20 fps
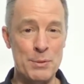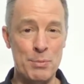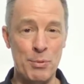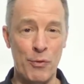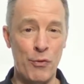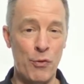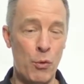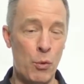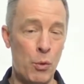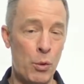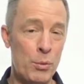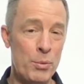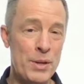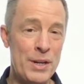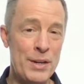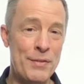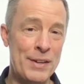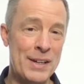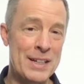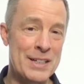before we
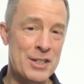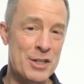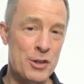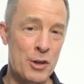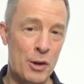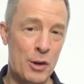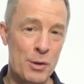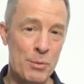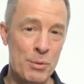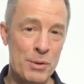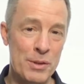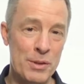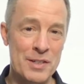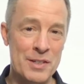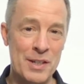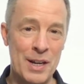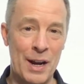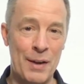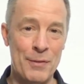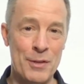even get started with this
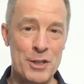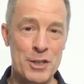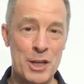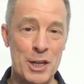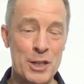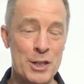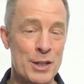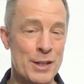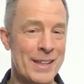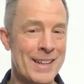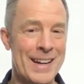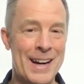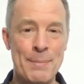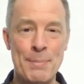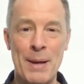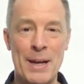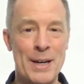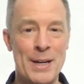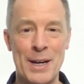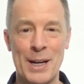conversation that I'm
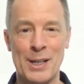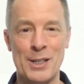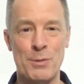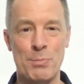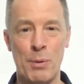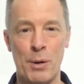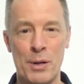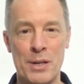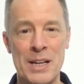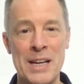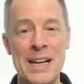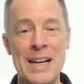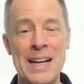not an expert.